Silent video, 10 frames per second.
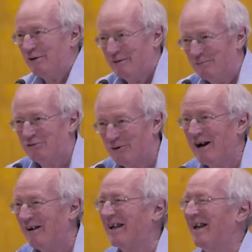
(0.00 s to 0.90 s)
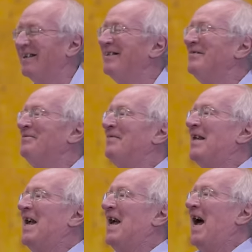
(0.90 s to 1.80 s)
Freedom Square again.
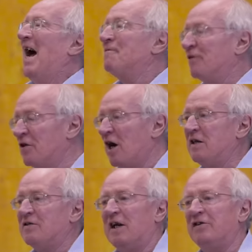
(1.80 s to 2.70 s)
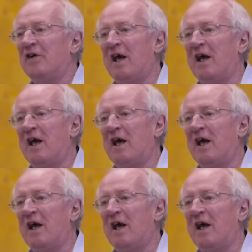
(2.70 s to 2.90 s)
And for 9 days,